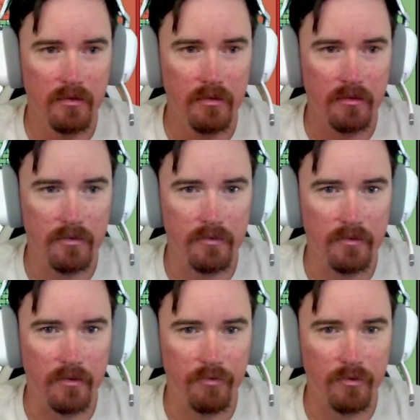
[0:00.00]
let's
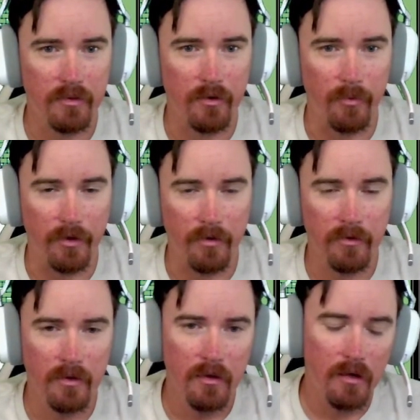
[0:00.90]
see if there we go.
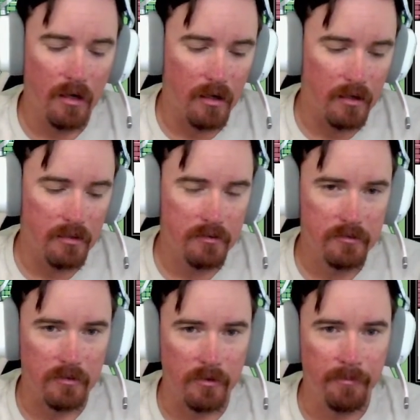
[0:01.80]

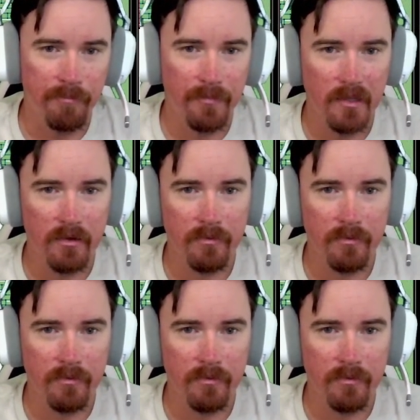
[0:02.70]
So yeah,